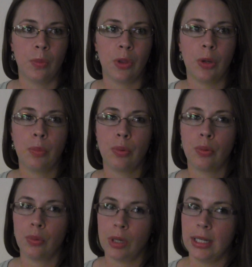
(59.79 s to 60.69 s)
they're
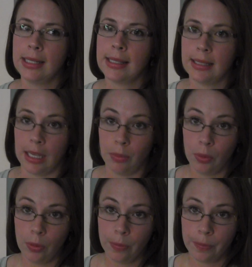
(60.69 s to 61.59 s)
pretty
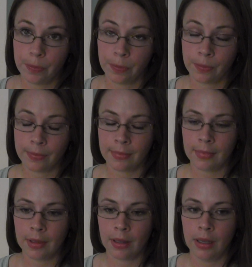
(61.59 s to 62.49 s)
stable.
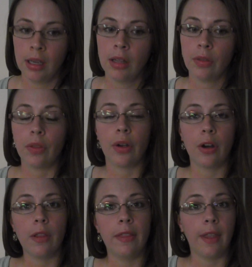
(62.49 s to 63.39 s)
The
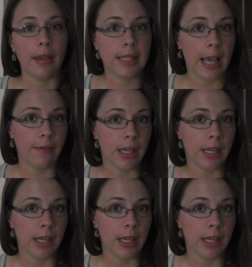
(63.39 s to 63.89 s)
Earth does have